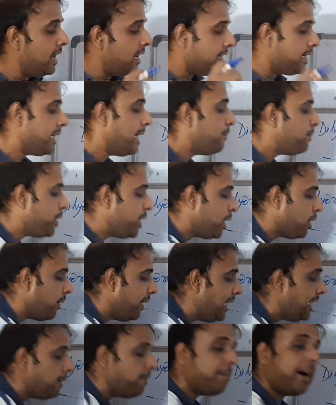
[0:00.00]

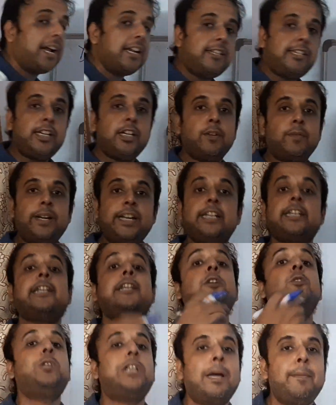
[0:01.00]
subsequent merging with
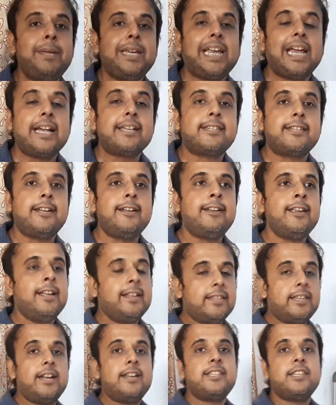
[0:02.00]
glutamic acid,
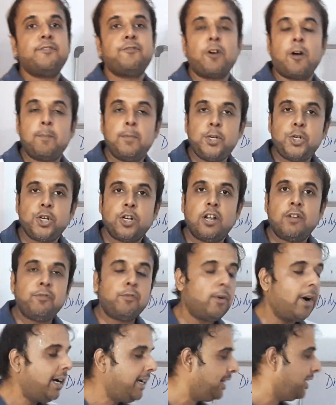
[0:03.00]
there is the formation of
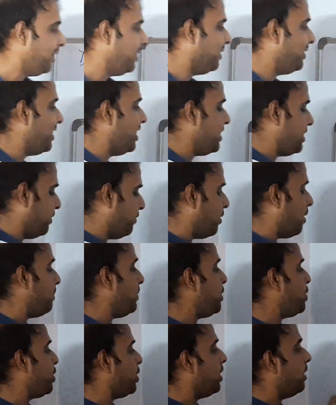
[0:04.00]
what? There is the
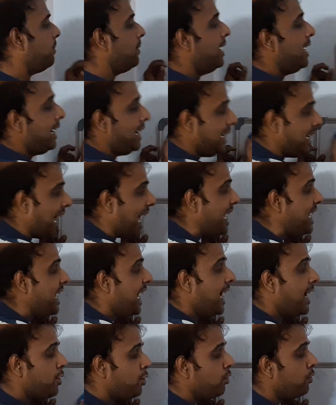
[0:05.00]
formation of
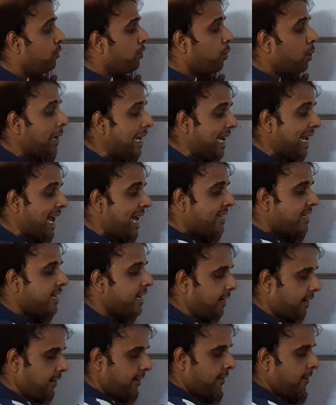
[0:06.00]
dihydrofolic
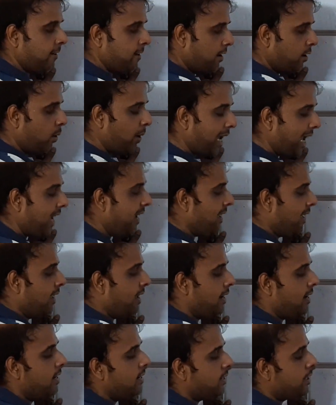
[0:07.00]
acid. Okay?
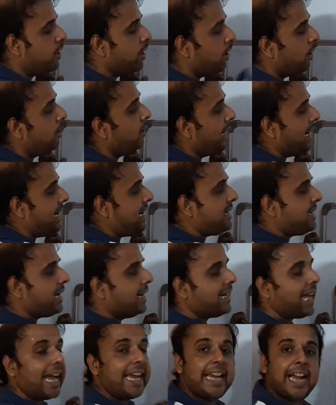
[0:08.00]
So it is the
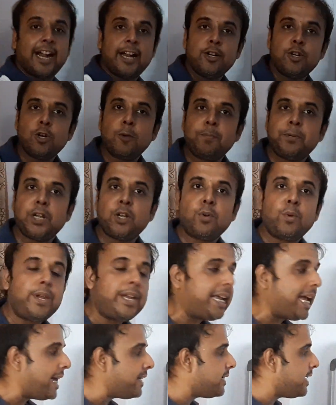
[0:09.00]

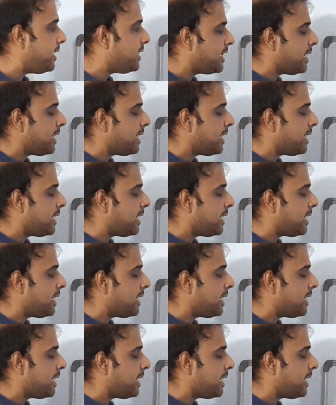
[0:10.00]
dihydropteroic acid